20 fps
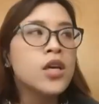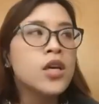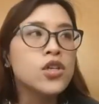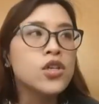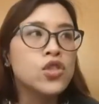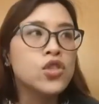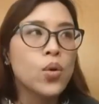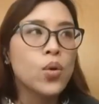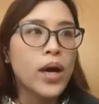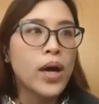
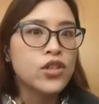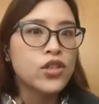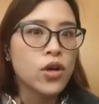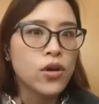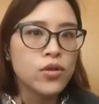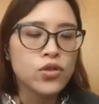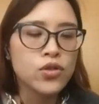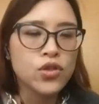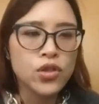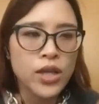So I
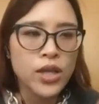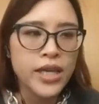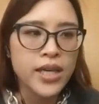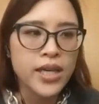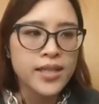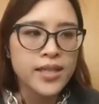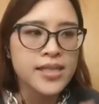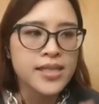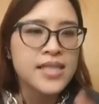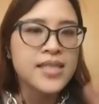charge like
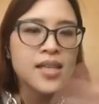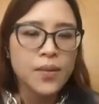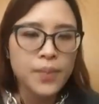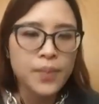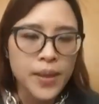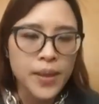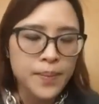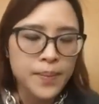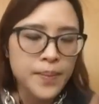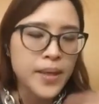a decent
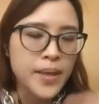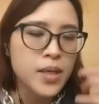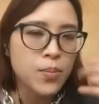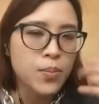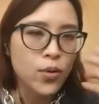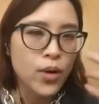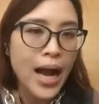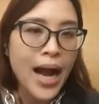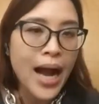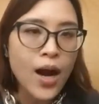amount of money
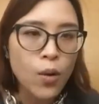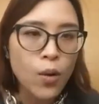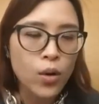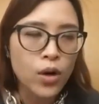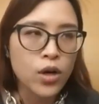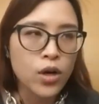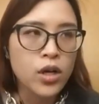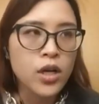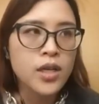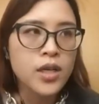per
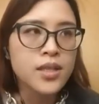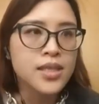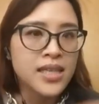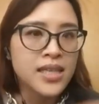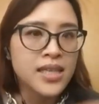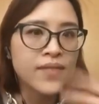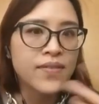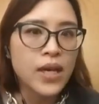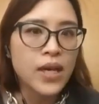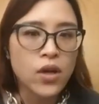hour to
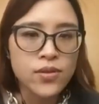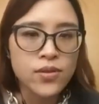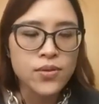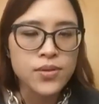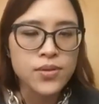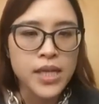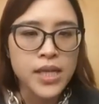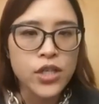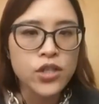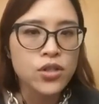give that
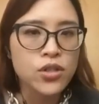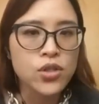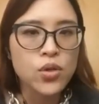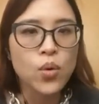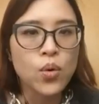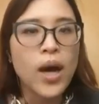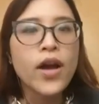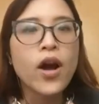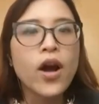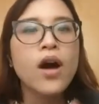consultation.
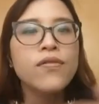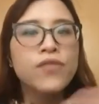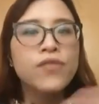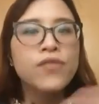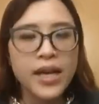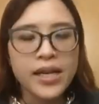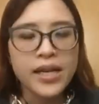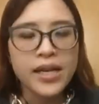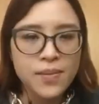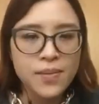So I
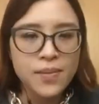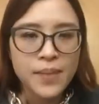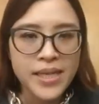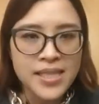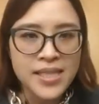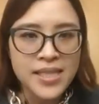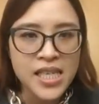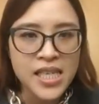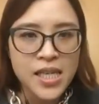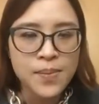offer that to my
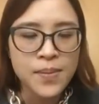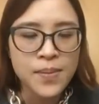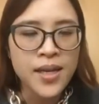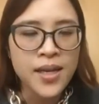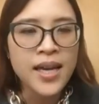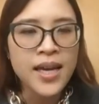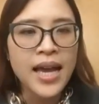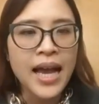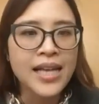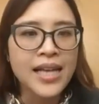team
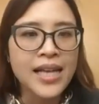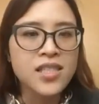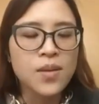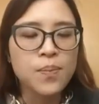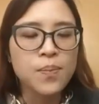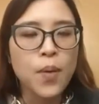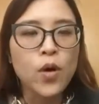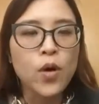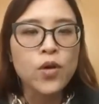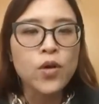as
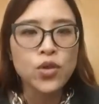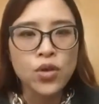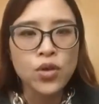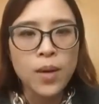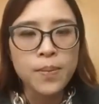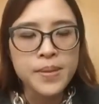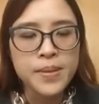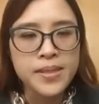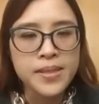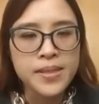partial
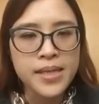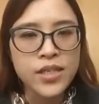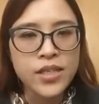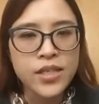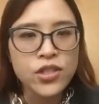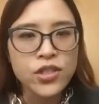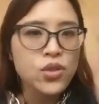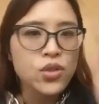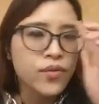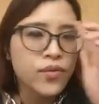compensation.
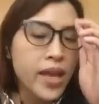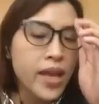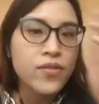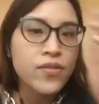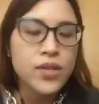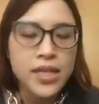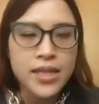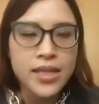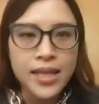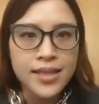So if they ever
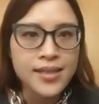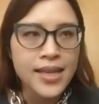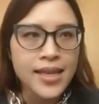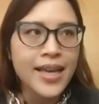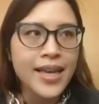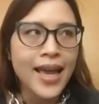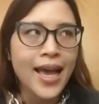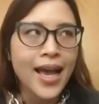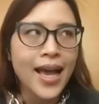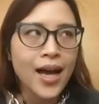need things like
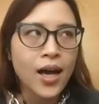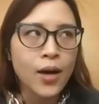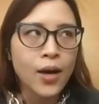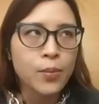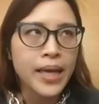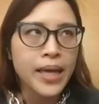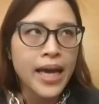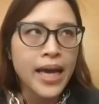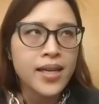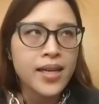
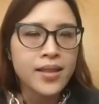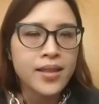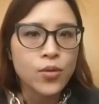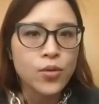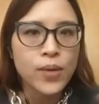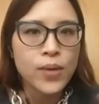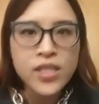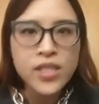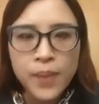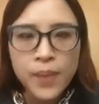helping edit their
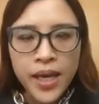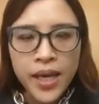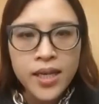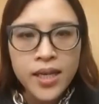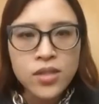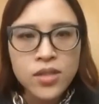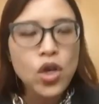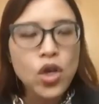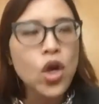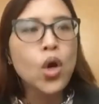
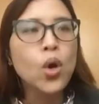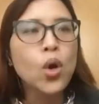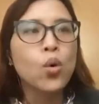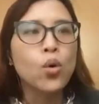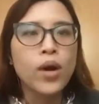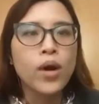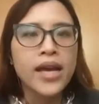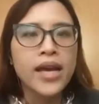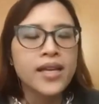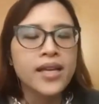resumes
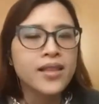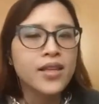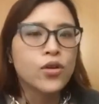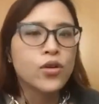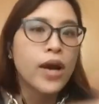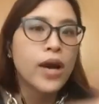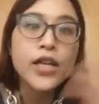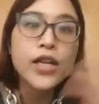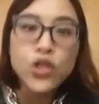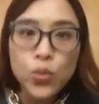or edit their
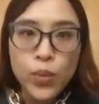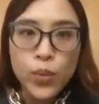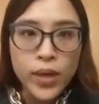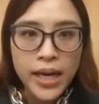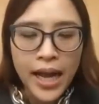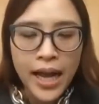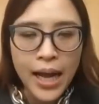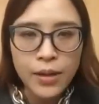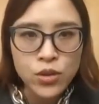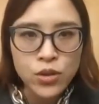
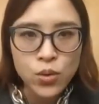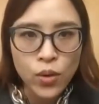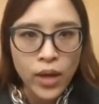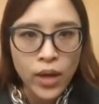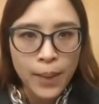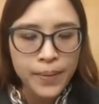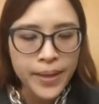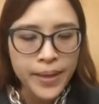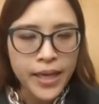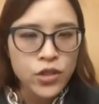graduate school
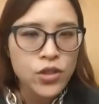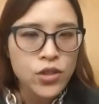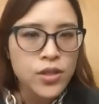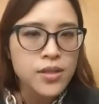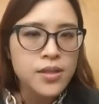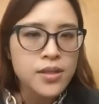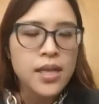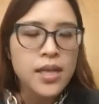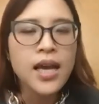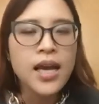
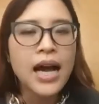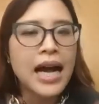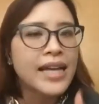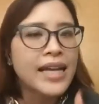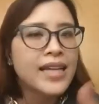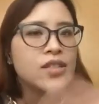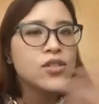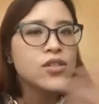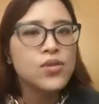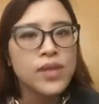applications, I
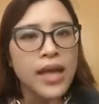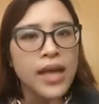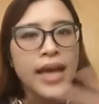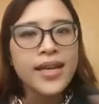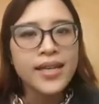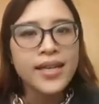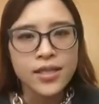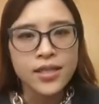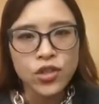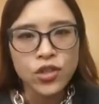can do that
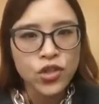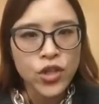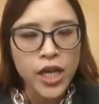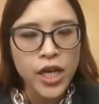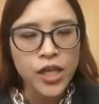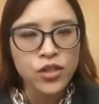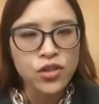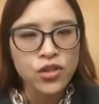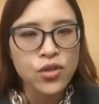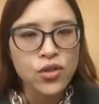in
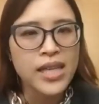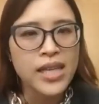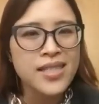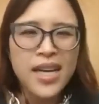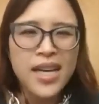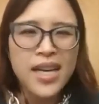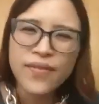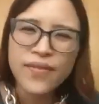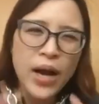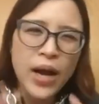exchange. So that's
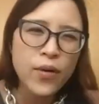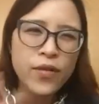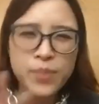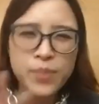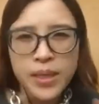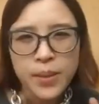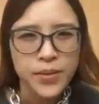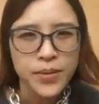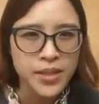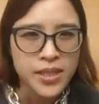kind of how I've
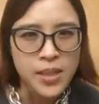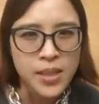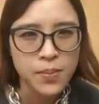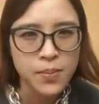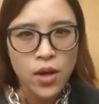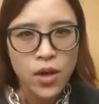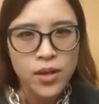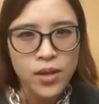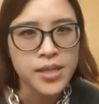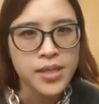been able to keep
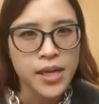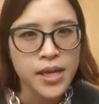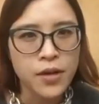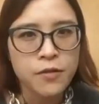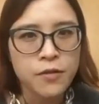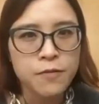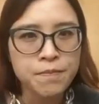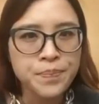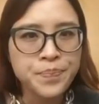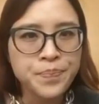costs down.